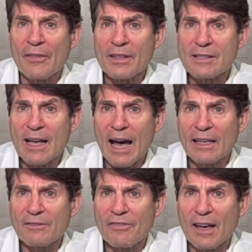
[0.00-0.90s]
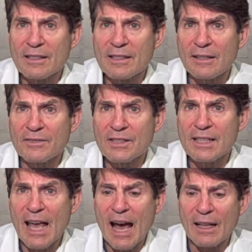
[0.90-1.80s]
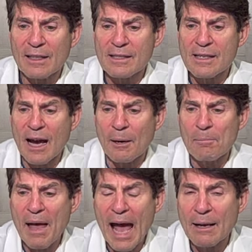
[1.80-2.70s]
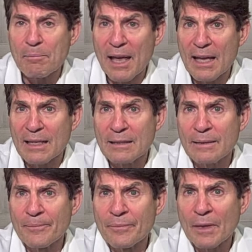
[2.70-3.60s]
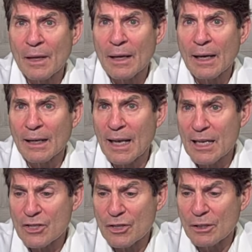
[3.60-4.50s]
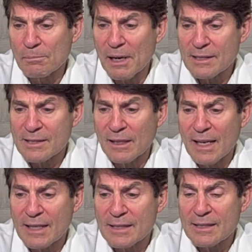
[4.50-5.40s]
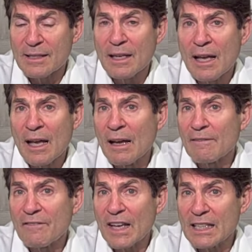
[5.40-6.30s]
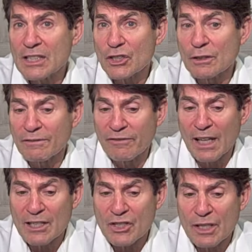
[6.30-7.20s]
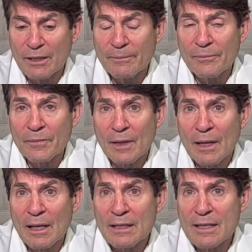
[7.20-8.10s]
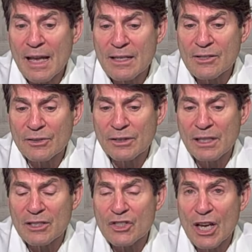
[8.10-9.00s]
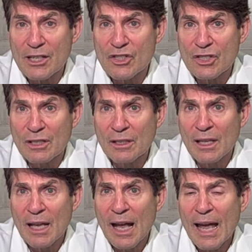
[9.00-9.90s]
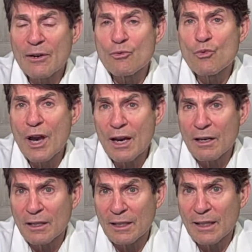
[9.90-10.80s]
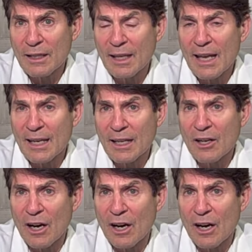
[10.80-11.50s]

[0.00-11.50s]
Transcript: The side effects of Cialis are back pain, occasional muscle aches, facial flushing, nasal congestion, and rarely can it